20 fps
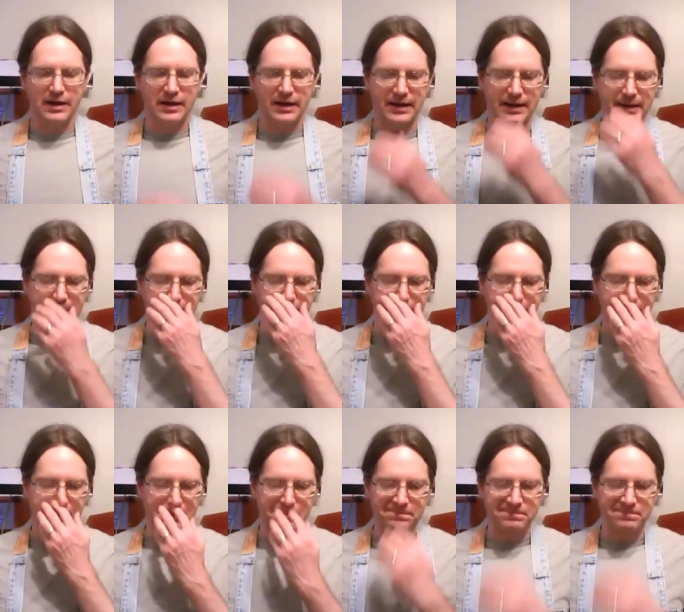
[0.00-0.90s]
Um,
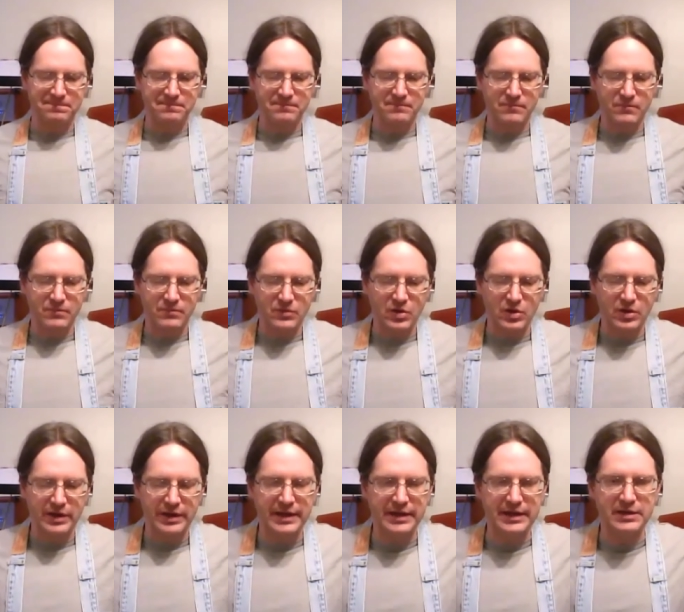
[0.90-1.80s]

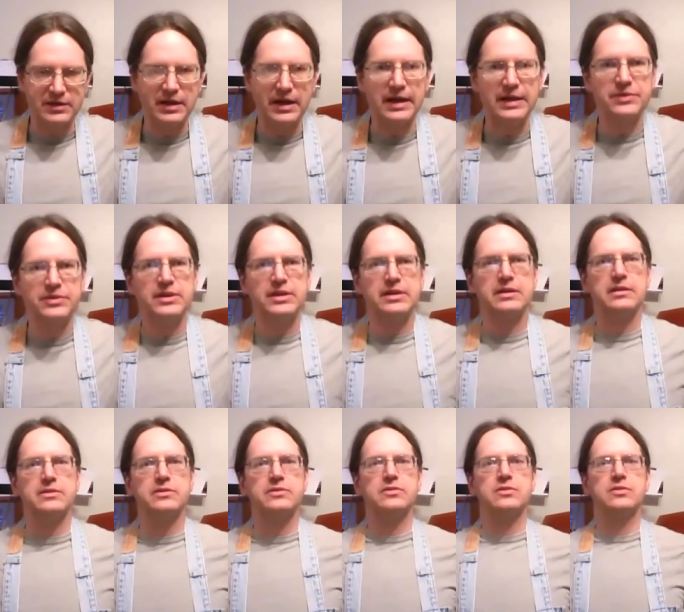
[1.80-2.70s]
and I think
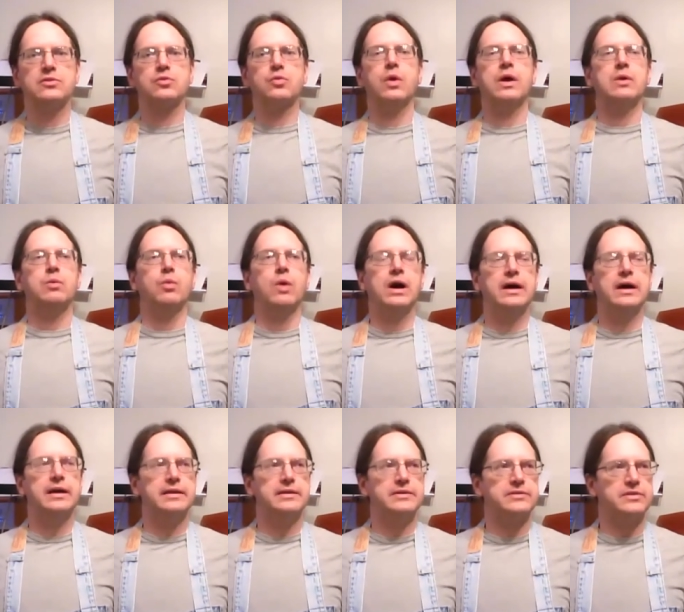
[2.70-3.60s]
it's quite
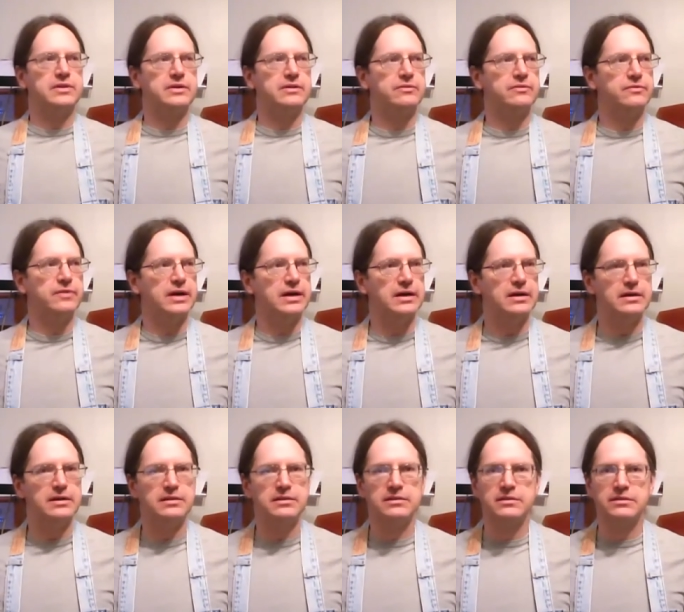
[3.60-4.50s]
wise of
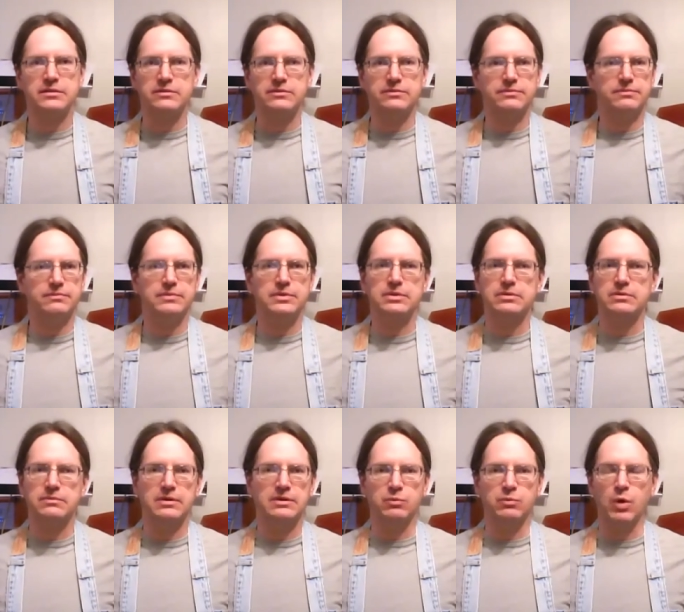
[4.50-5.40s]
uh, you
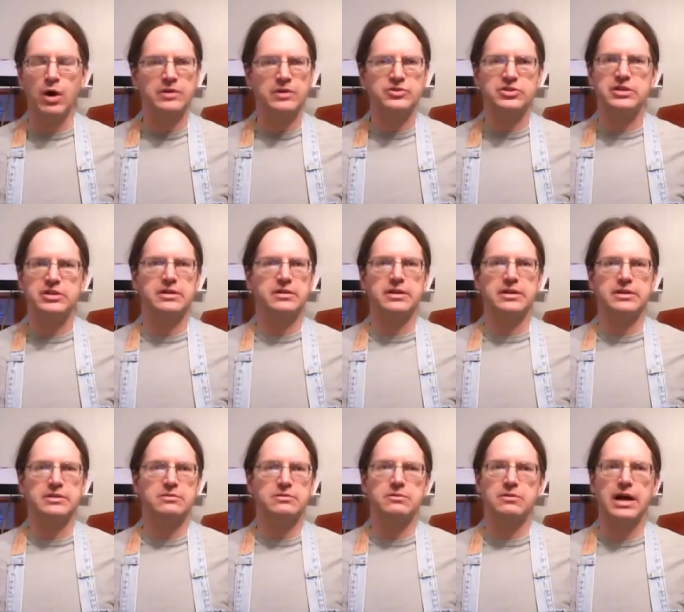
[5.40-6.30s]
know, of Wonji and,
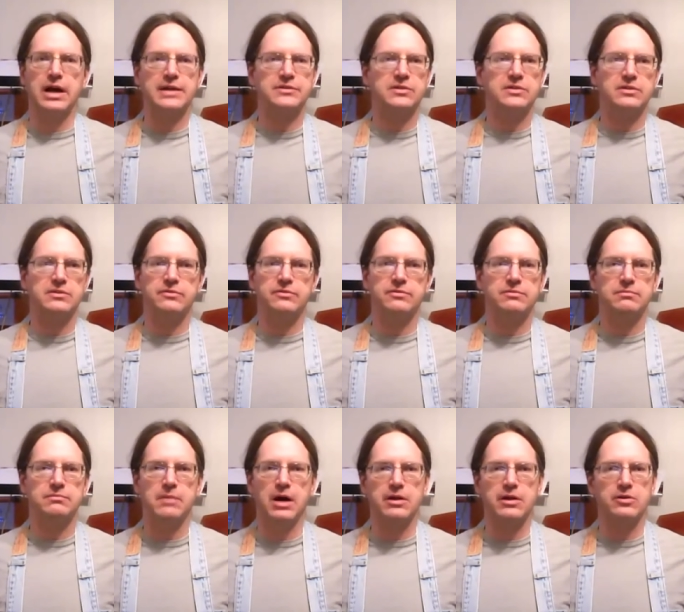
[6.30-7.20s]
and lots of
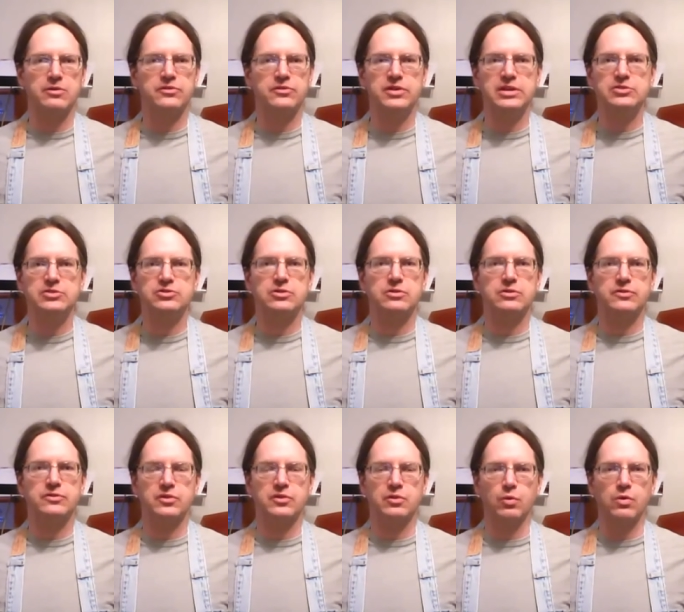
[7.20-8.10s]
modern
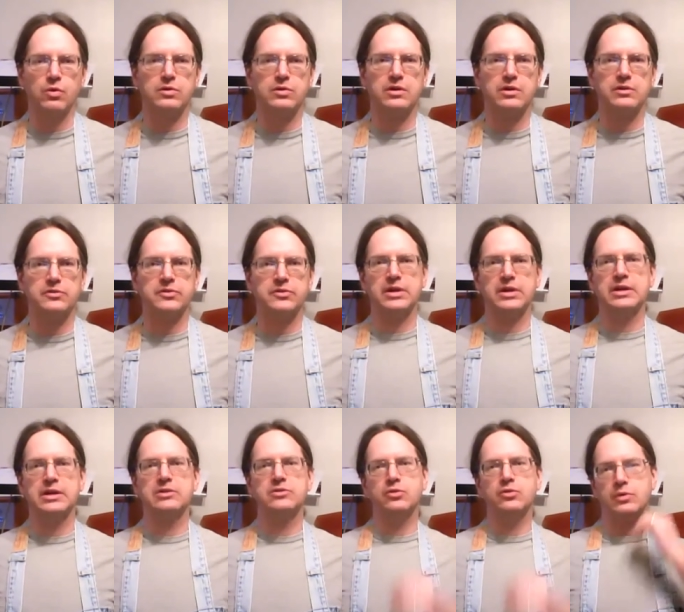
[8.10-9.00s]
teachers and orders
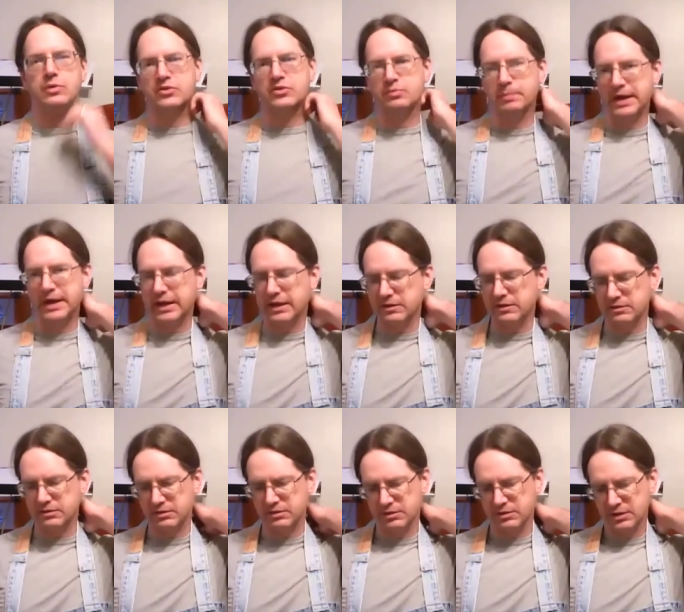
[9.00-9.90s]
to
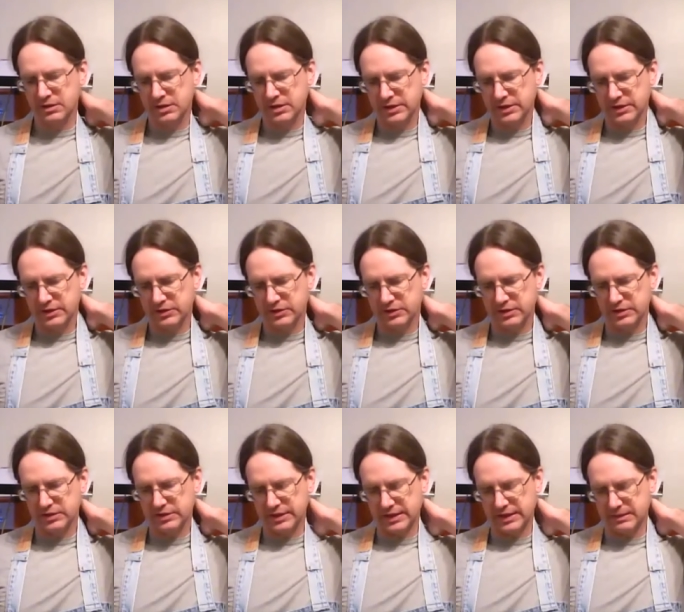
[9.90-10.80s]
expand
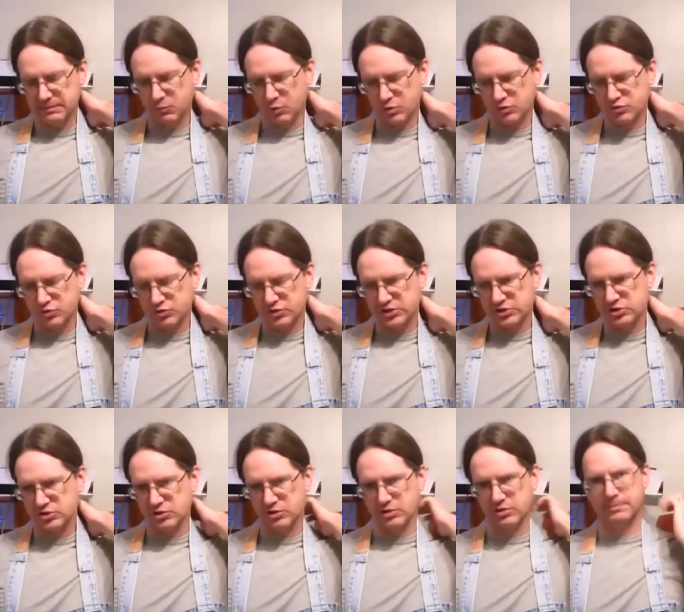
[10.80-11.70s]
the uh, more
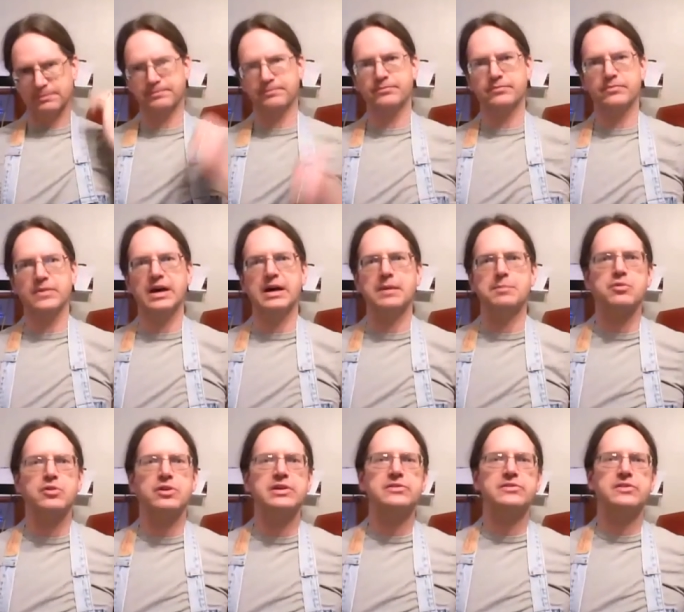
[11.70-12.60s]
traditional uh,
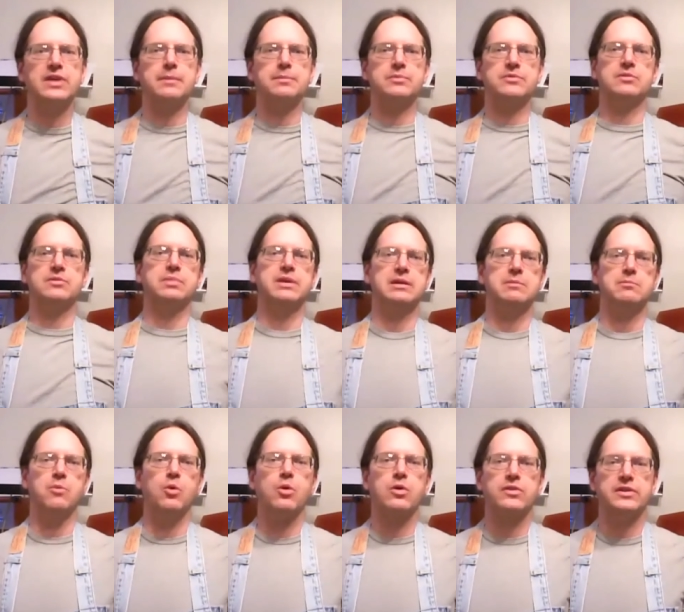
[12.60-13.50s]
precepts to being
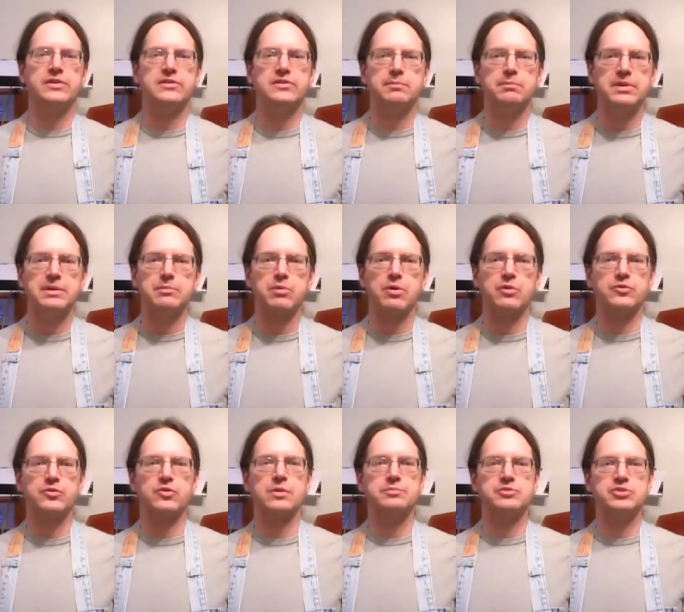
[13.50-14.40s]
more than simply
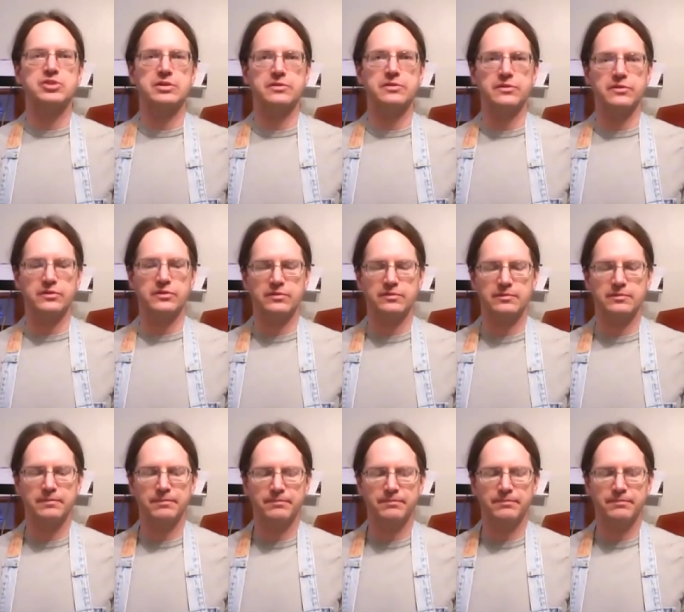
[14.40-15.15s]
prescriptions.